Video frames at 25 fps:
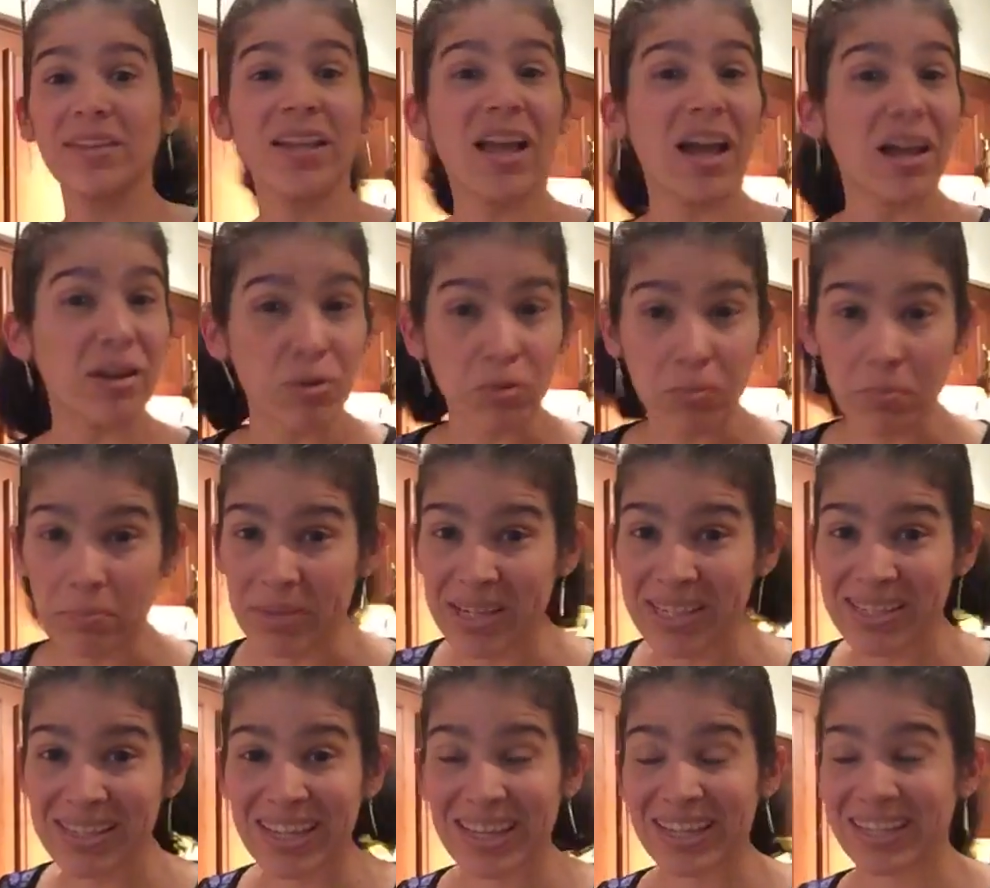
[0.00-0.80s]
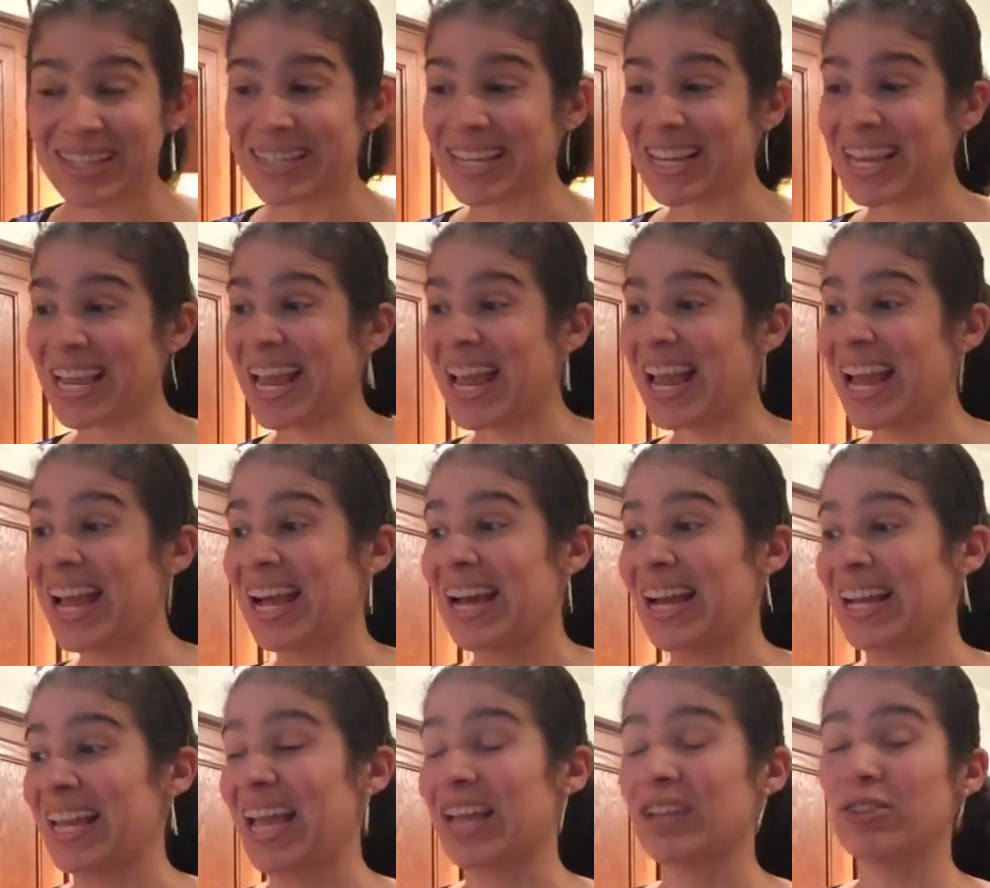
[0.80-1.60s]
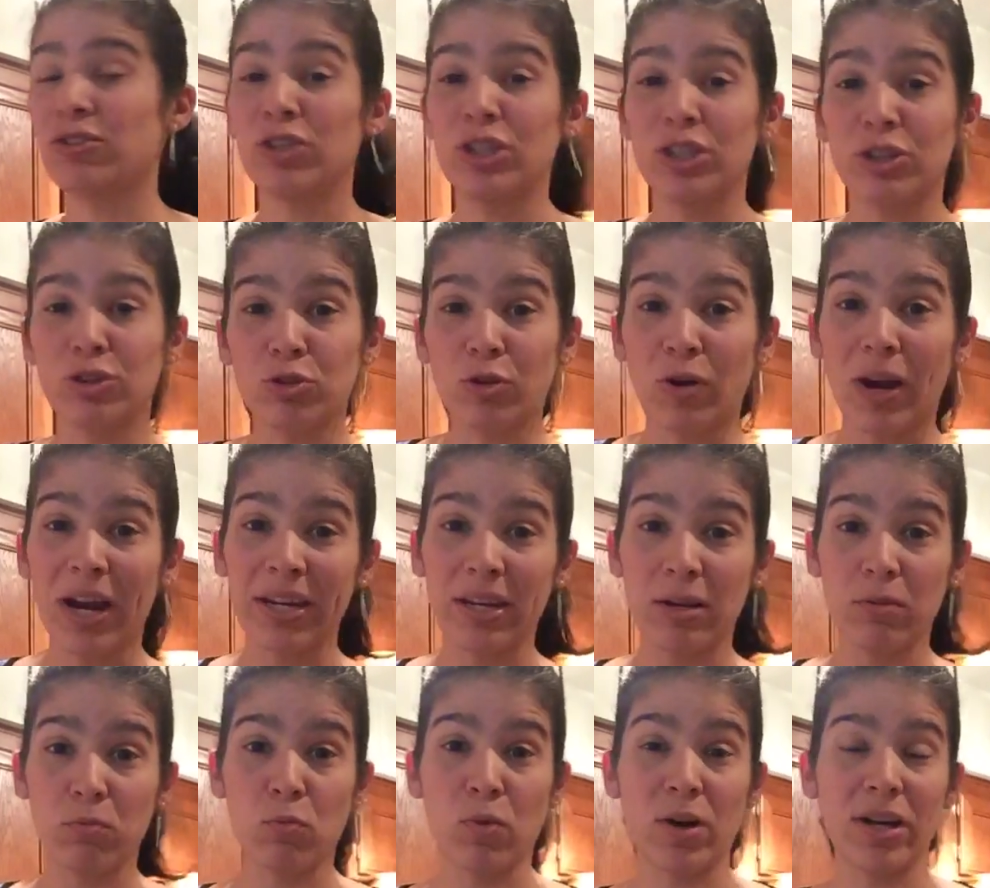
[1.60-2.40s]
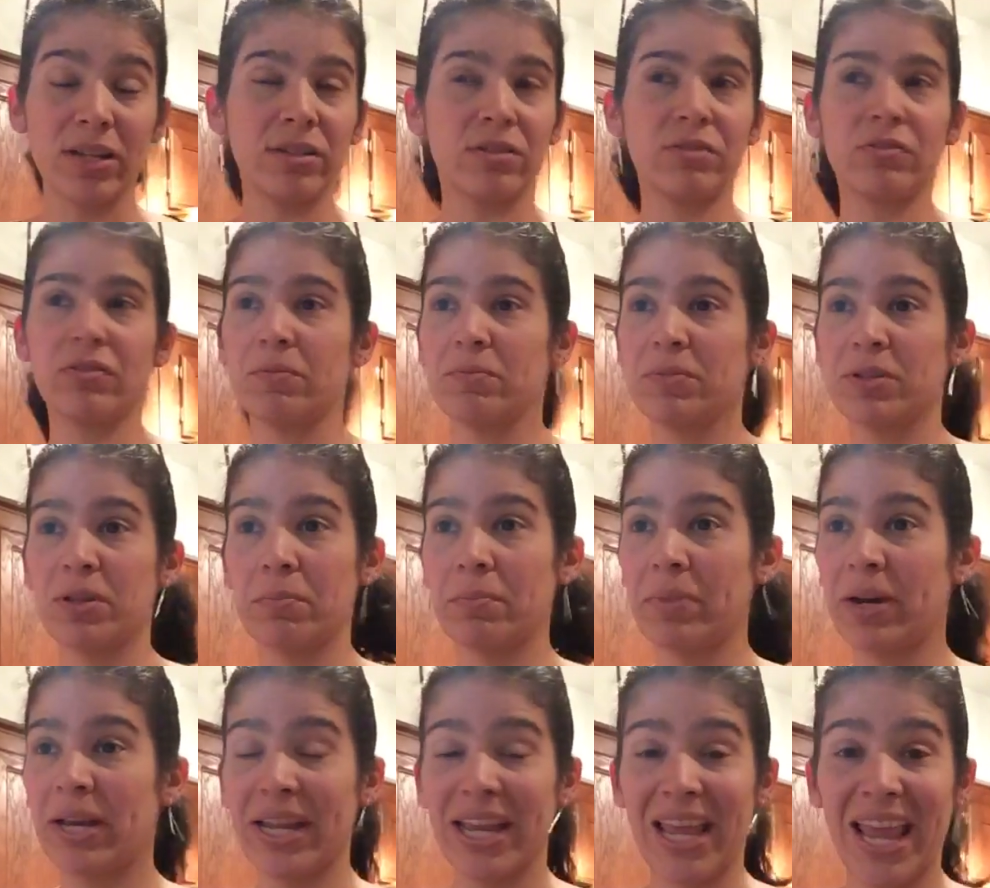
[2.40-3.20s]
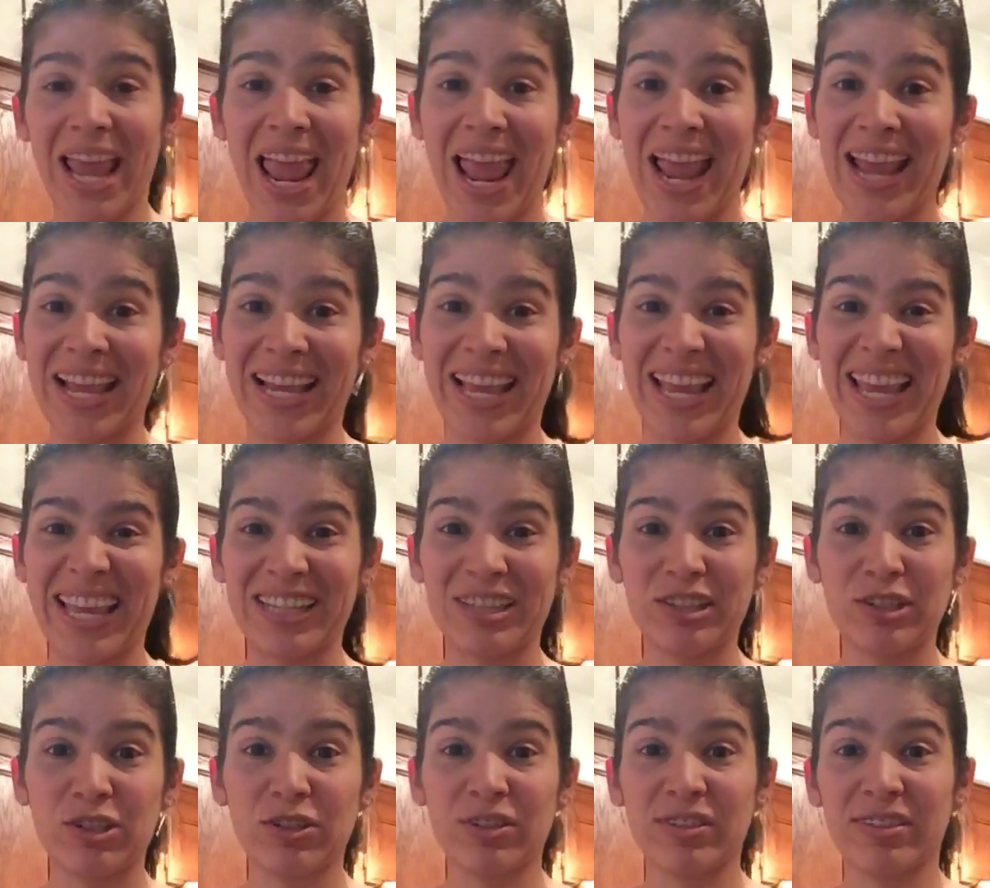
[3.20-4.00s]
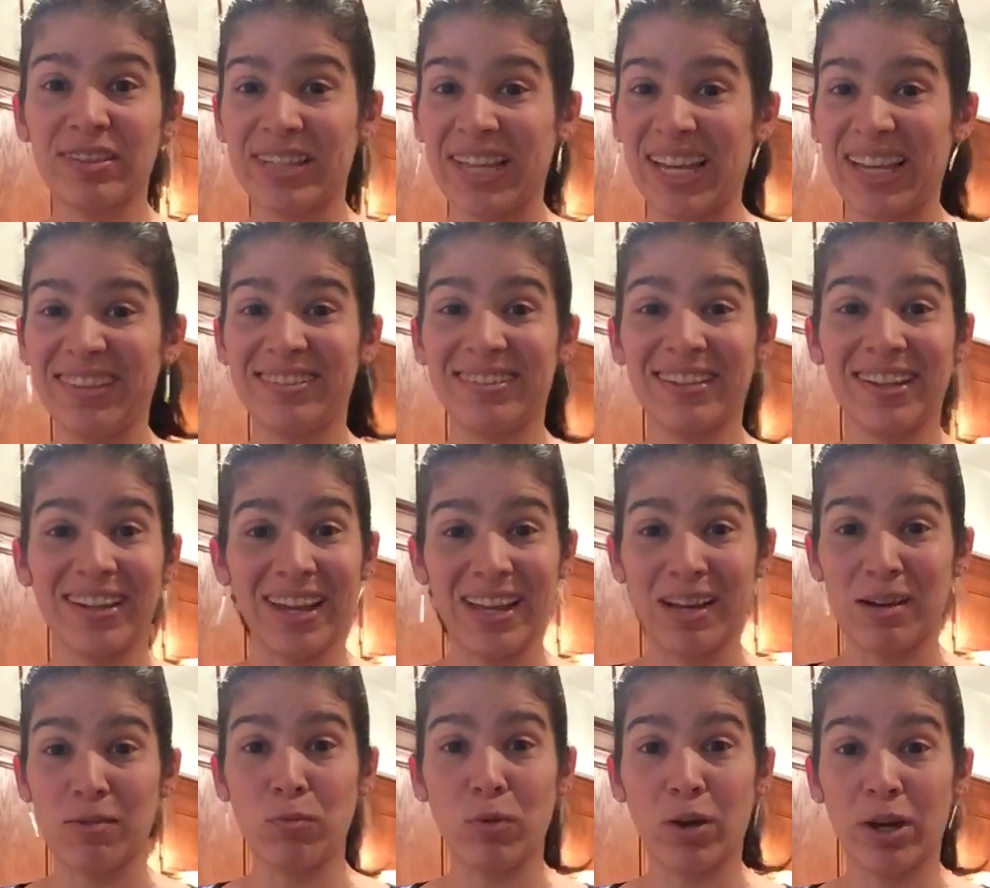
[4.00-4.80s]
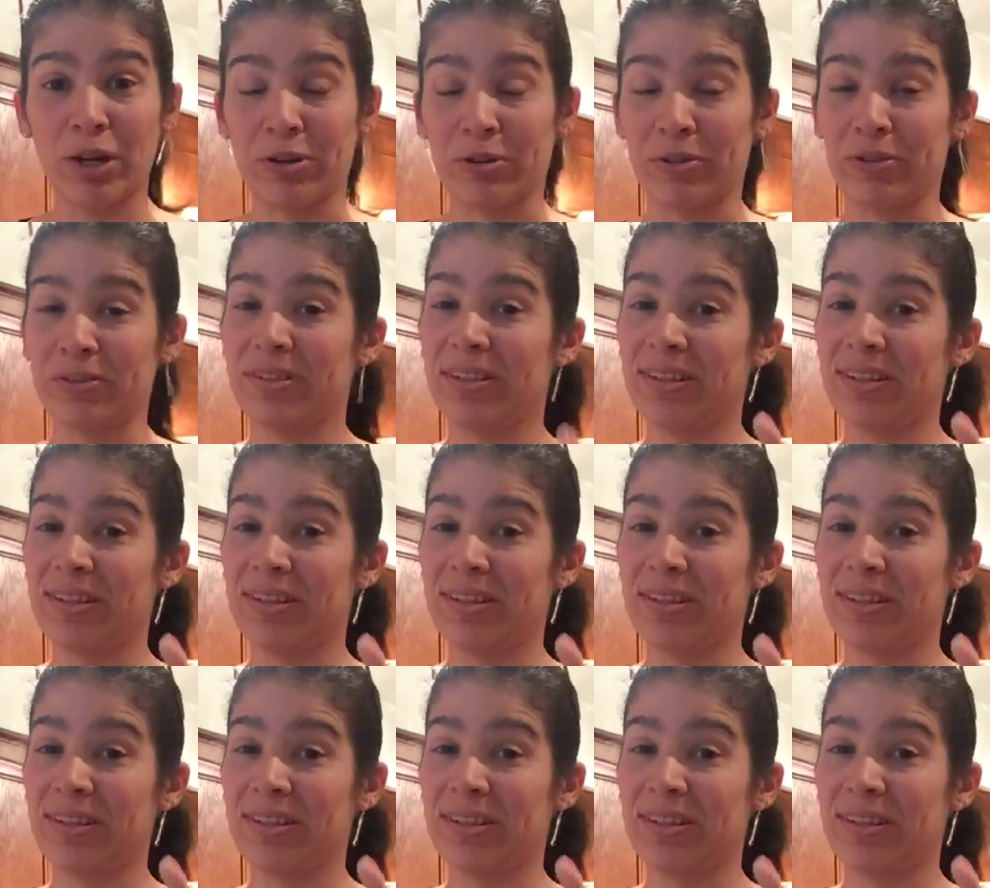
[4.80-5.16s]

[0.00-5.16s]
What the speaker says: I don't miss it. I actually tried it once from somebody and it just tasted like water.